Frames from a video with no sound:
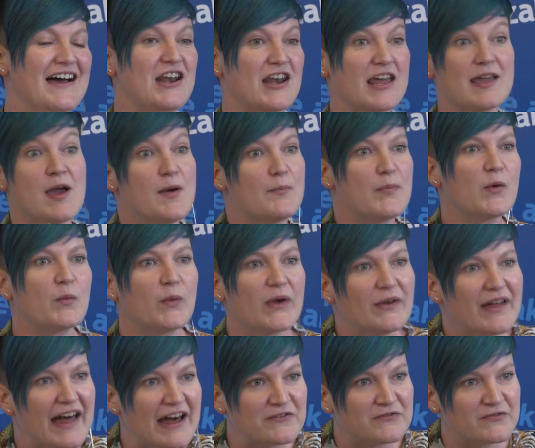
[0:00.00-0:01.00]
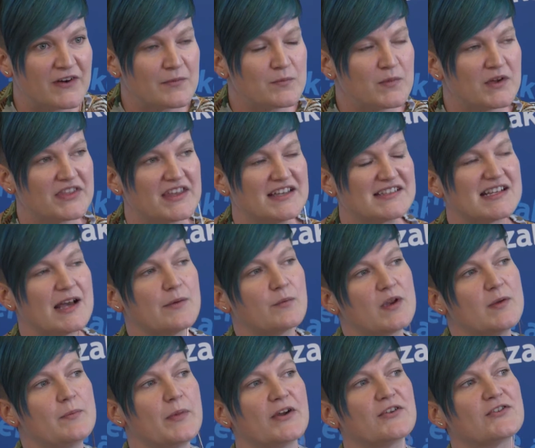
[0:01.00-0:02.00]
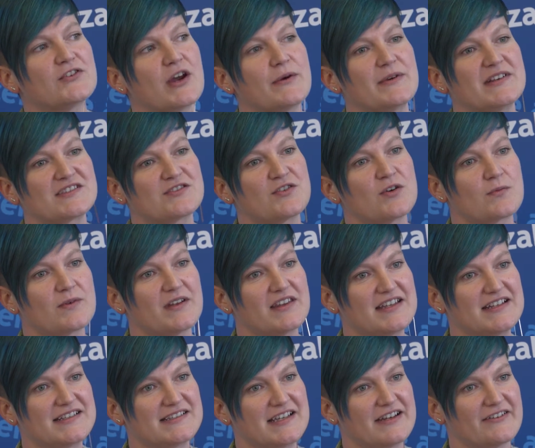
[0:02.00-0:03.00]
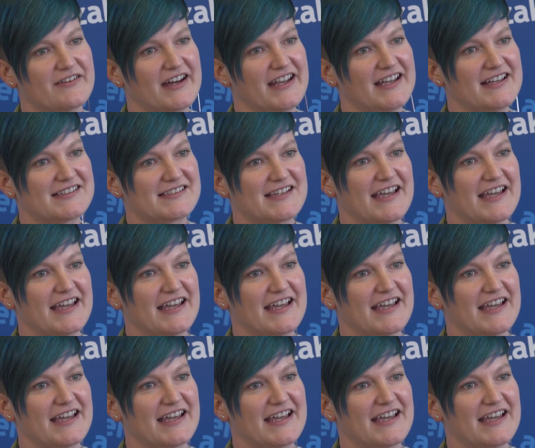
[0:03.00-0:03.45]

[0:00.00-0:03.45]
Like, but we'll have fun with this, and we both know it's not really serious.